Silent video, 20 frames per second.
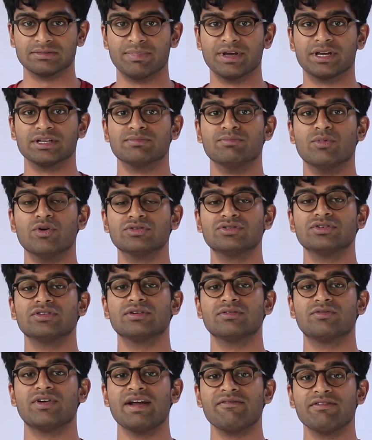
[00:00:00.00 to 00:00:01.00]
because most of
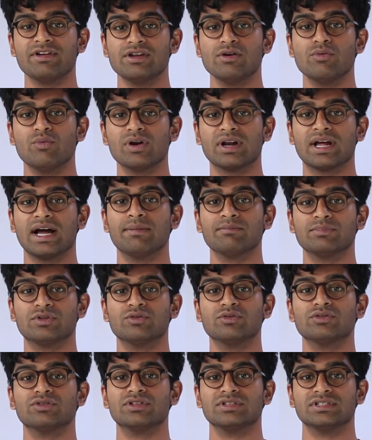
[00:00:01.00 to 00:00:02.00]
the revenue will come
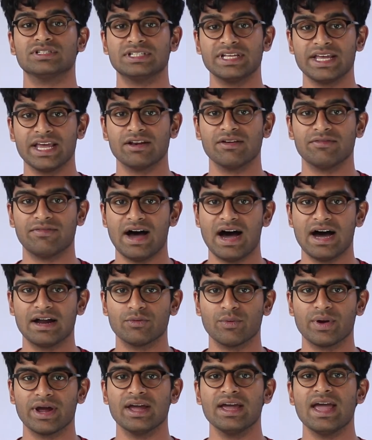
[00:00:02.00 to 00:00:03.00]
through the sale of
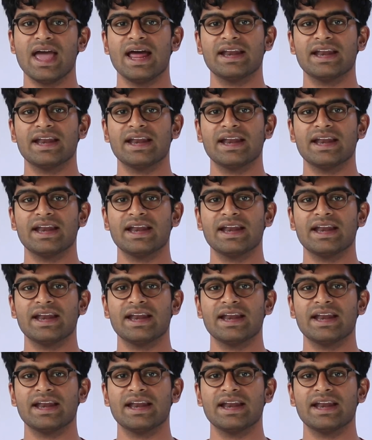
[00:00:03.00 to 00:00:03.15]
hardware,